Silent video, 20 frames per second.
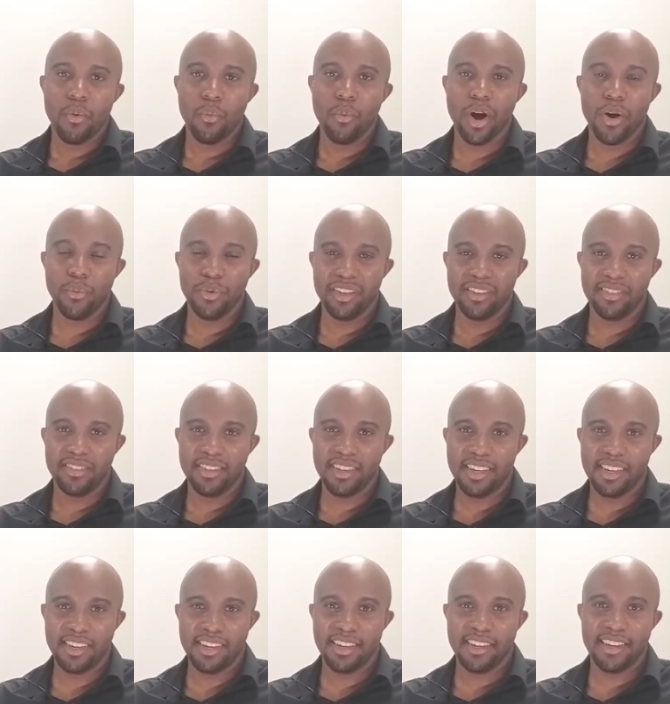What we
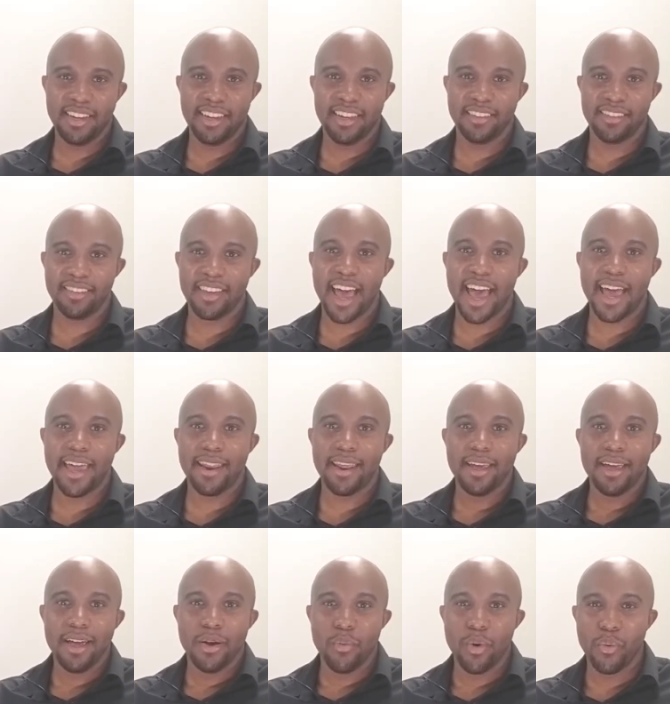see is that
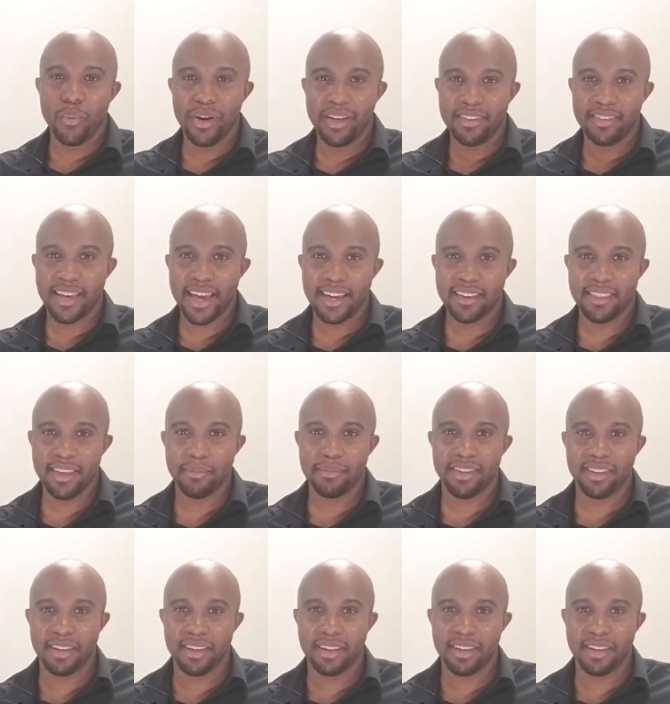when we take them